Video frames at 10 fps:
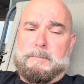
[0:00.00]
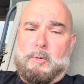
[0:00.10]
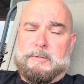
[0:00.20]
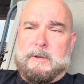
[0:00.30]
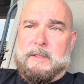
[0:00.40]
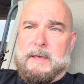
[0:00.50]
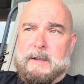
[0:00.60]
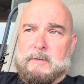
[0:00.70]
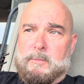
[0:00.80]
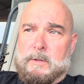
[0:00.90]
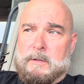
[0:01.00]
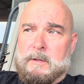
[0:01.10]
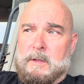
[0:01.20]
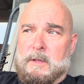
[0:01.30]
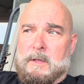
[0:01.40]
portion of that is when
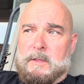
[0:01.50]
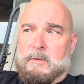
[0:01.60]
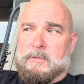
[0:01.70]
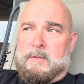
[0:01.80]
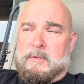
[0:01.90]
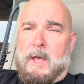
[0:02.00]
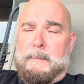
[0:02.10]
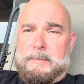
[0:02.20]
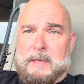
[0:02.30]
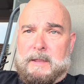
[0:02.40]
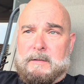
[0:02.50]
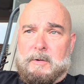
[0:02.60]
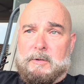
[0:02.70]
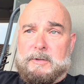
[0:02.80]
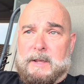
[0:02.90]
you stop that
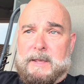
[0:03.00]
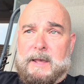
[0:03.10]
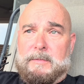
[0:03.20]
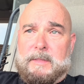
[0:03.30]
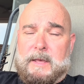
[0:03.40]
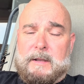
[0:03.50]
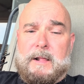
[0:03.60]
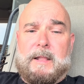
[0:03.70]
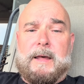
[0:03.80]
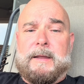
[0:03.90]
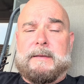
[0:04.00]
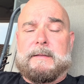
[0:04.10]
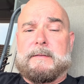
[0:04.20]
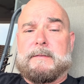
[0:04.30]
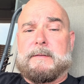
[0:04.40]
or check out that
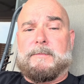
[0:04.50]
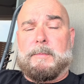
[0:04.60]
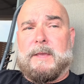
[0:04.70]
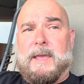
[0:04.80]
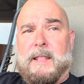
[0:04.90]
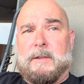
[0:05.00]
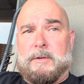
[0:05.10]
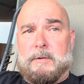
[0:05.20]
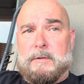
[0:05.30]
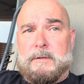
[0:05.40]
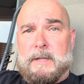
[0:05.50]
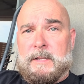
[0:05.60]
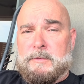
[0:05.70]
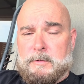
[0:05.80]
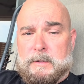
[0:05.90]
client from the calendar
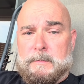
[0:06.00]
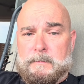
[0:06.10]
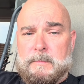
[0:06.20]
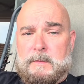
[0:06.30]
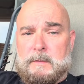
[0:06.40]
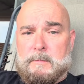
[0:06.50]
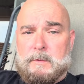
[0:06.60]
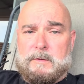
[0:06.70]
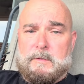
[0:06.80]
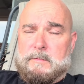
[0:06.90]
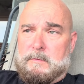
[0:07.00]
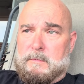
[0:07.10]
entry, which is